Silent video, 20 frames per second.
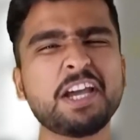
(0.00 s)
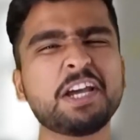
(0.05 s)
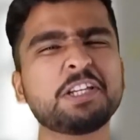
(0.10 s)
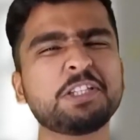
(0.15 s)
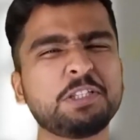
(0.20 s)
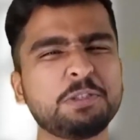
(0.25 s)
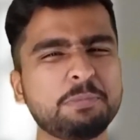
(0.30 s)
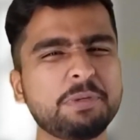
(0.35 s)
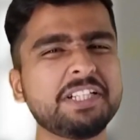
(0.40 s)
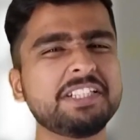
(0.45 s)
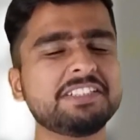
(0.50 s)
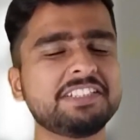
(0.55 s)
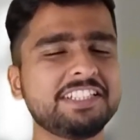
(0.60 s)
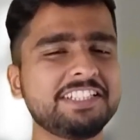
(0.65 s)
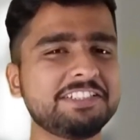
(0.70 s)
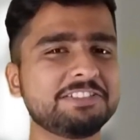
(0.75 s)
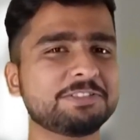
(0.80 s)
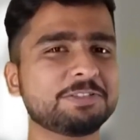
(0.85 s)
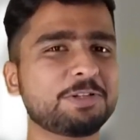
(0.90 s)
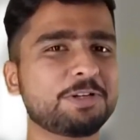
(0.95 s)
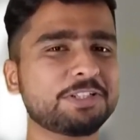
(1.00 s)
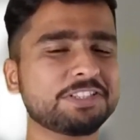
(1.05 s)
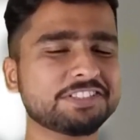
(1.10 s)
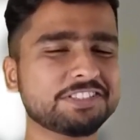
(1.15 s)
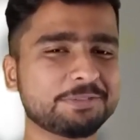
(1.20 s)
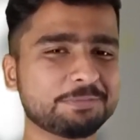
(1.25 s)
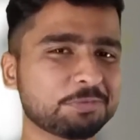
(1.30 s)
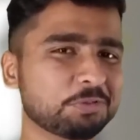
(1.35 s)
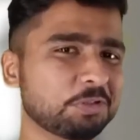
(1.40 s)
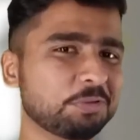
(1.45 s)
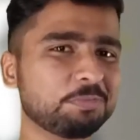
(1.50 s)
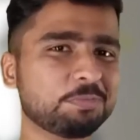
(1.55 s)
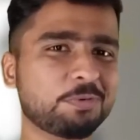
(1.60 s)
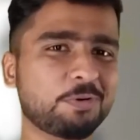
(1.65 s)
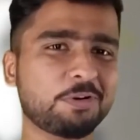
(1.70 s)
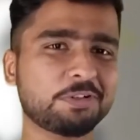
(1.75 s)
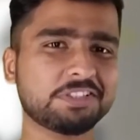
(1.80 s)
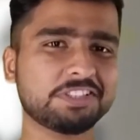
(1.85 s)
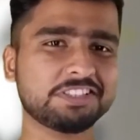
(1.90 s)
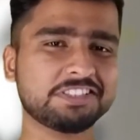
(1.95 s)
You might think rods are more
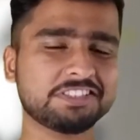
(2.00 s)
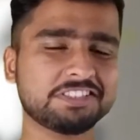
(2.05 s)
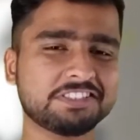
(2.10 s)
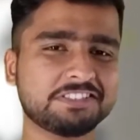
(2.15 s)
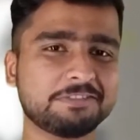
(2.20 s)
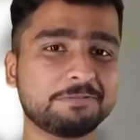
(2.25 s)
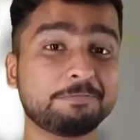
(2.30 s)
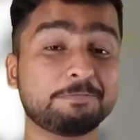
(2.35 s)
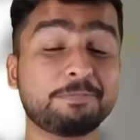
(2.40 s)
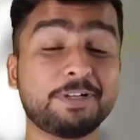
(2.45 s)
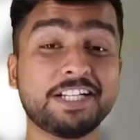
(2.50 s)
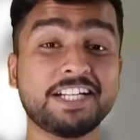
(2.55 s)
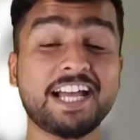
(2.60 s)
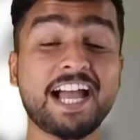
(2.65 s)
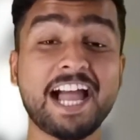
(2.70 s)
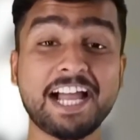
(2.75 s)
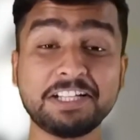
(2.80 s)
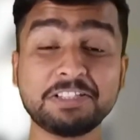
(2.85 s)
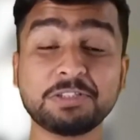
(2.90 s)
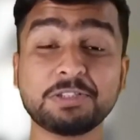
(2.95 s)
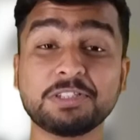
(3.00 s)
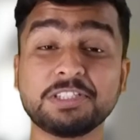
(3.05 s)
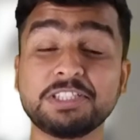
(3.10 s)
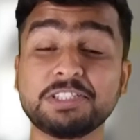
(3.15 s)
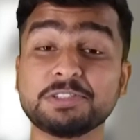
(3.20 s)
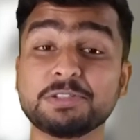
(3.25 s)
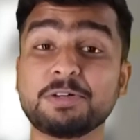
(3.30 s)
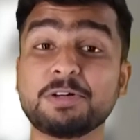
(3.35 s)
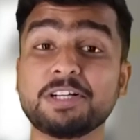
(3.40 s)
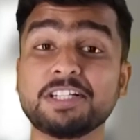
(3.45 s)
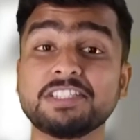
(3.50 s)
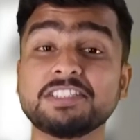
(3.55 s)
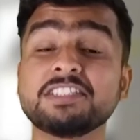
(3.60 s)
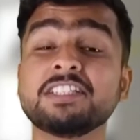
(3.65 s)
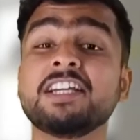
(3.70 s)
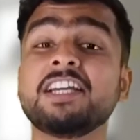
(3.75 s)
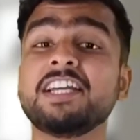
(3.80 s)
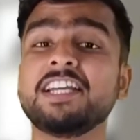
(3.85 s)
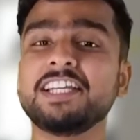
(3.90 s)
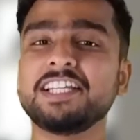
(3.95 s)
important, but actually rods
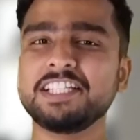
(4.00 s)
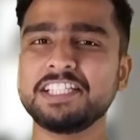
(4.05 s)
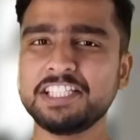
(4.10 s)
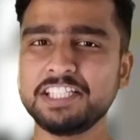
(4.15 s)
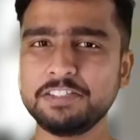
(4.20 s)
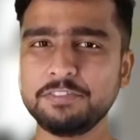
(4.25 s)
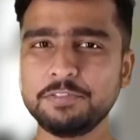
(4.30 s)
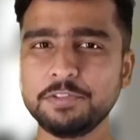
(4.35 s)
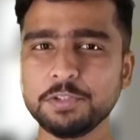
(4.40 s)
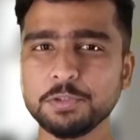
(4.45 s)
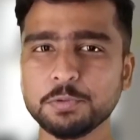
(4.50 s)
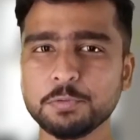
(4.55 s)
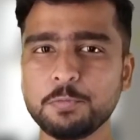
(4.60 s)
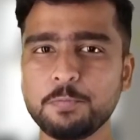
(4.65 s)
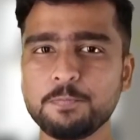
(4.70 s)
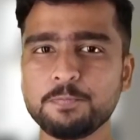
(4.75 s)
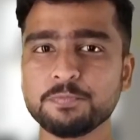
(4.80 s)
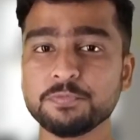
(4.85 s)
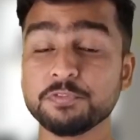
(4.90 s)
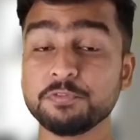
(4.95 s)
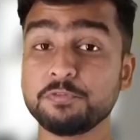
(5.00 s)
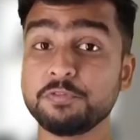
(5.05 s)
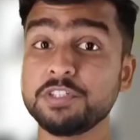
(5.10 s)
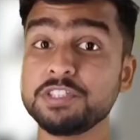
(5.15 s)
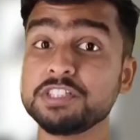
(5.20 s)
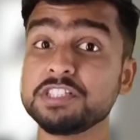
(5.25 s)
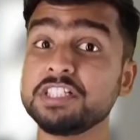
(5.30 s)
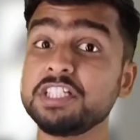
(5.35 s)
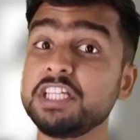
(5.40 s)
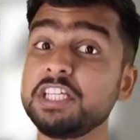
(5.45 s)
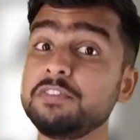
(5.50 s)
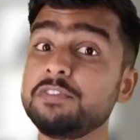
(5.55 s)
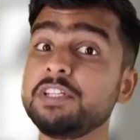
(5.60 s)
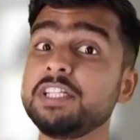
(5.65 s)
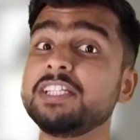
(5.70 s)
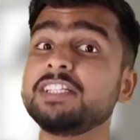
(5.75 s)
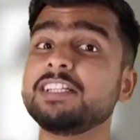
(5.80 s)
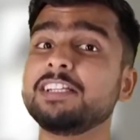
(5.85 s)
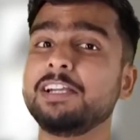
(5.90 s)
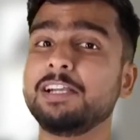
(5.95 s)
give you vision even
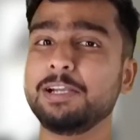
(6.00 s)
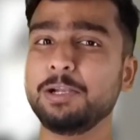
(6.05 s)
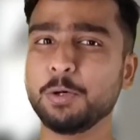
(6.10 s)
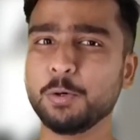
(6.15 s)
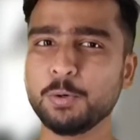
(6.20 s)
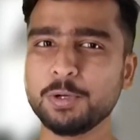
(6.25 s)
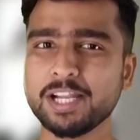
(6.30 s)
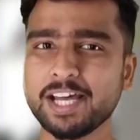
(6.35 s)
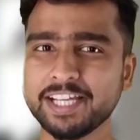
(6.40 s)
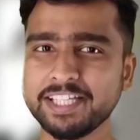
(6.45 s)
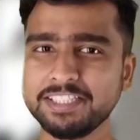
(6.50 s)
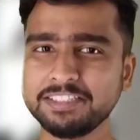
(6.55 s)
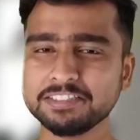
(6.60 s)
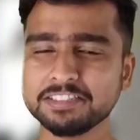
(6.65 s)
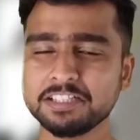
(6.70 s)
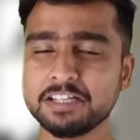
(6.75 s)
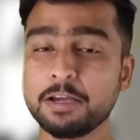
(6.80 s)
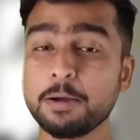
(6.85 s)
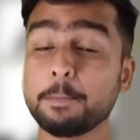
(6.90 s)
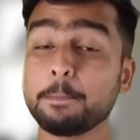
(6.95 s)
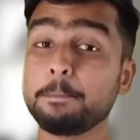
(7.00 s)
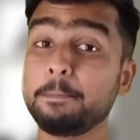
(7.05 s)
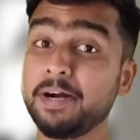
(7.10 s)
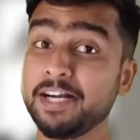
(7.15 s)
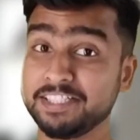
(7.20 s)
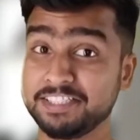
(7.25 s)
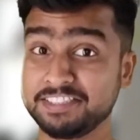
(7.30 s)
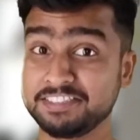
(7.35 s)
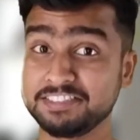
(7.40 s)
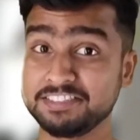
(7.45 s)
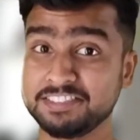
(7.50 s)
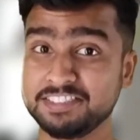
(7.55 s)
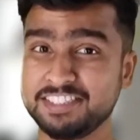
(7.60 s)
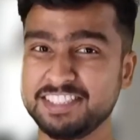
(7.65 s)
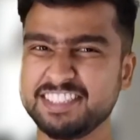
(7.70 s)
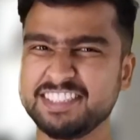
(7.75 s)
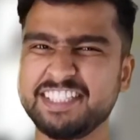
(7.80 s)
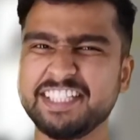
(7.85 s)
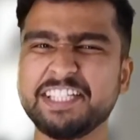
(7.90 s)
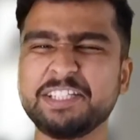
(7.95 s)
in a low light, but
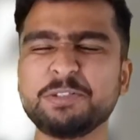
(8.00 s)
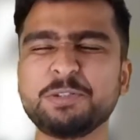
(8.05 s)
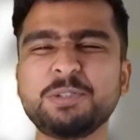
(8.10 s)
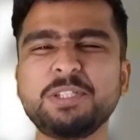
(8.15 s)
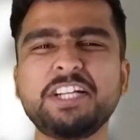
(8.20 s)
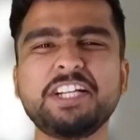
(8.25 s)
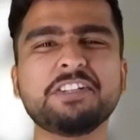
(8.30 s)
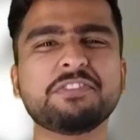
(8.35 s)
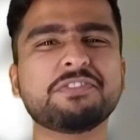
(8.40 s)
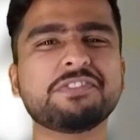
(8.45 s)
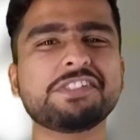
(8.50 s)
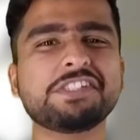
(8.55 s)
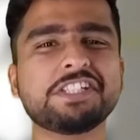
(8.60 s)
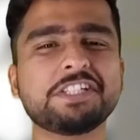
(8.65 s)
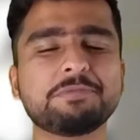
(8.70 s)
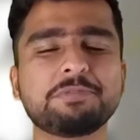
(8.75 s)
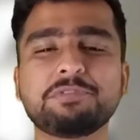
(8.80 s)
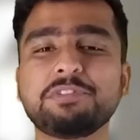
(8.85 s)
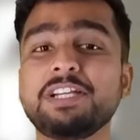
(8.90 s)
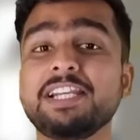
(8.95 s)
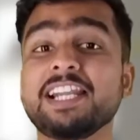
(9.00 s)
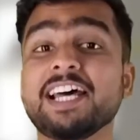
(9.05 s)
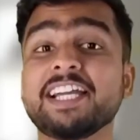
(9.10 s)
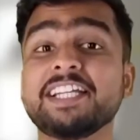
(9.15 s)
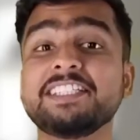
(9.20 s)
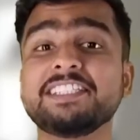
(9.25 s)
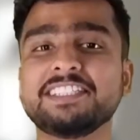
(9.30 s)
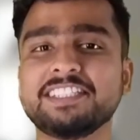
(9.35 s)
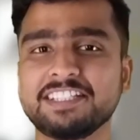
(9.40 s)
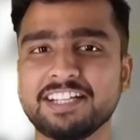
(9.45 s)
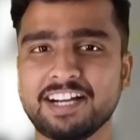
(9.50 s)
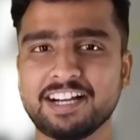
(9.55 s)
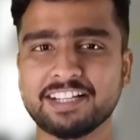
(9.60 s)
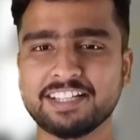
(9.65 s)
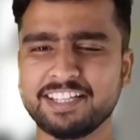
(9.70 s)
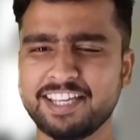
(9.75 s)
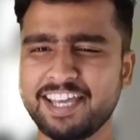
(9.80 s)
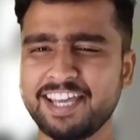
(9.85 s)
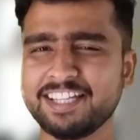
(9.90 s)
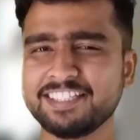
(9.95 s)
they can only differentiate between light and
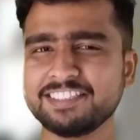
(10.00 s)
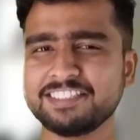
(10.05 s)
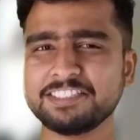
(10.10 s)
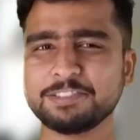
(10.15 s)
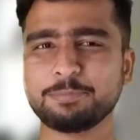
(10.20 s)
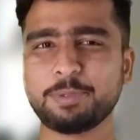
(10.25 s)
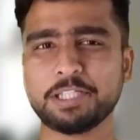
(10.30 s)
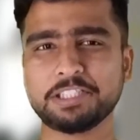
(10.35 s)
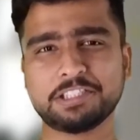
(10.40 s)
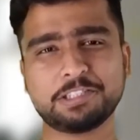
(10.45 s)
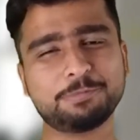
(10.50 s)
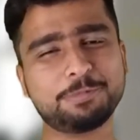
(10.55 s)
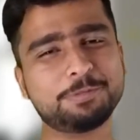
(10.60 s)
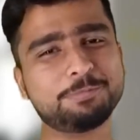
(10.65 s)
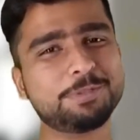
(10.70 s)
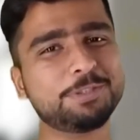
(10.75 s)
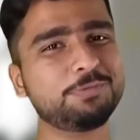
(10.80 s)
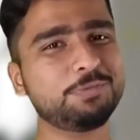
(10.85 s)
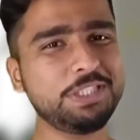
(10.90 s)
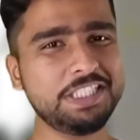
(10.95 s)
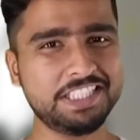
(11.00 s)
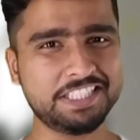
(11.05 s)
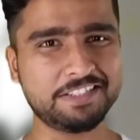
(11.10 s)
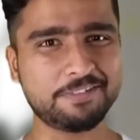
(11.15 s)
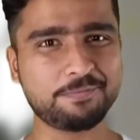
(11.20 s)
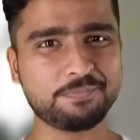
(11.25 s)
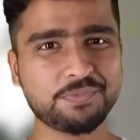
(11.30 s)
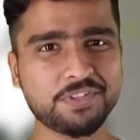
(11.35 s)
dark and the spectrum in between.